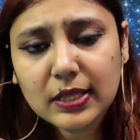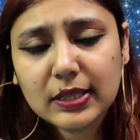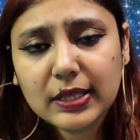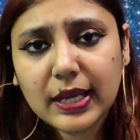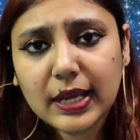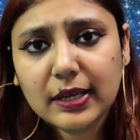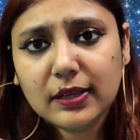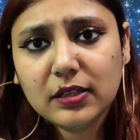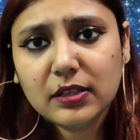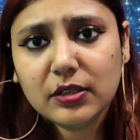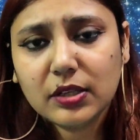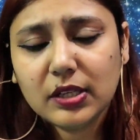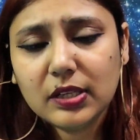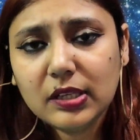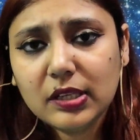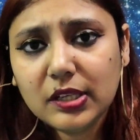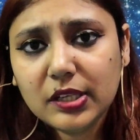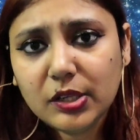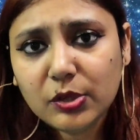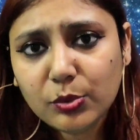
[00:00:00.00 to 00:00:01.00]
that
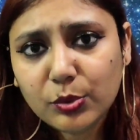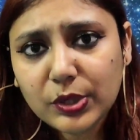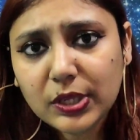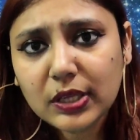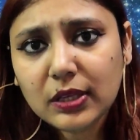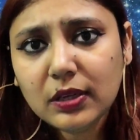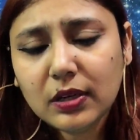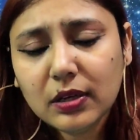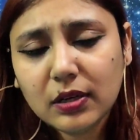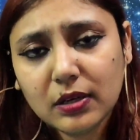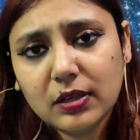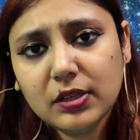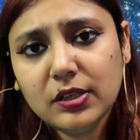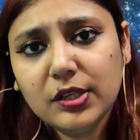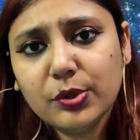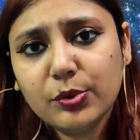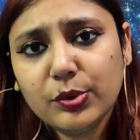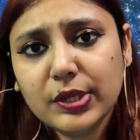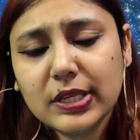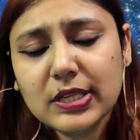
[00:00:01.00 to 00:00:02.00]
including
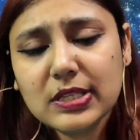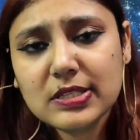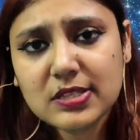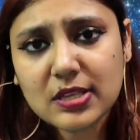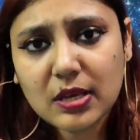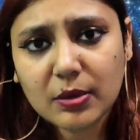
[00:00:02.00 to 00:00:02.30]
curd during